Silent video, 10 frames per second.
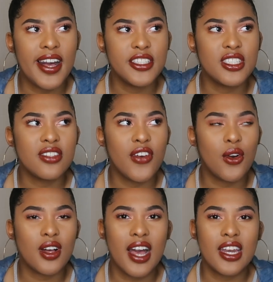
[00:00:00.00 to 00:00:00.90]
I just
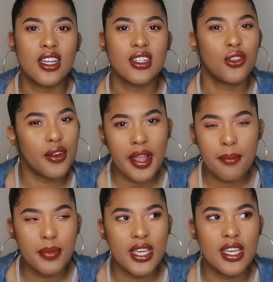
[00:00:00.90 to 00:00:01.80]
felt kind of
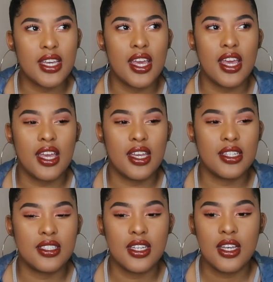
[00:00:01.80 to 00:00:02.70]
crampy
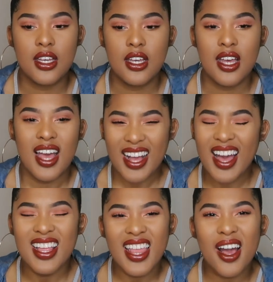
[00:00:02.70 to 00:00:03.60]
and kind of
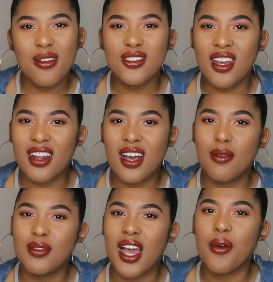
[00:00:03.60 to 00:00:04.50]
like I was trying to
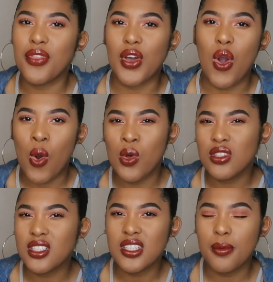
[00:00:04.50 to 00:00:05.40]
come down with the
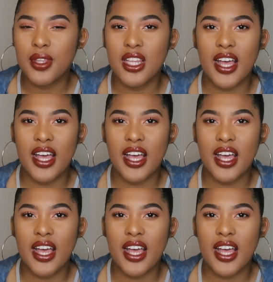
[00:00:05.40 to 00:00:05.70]
cold or something.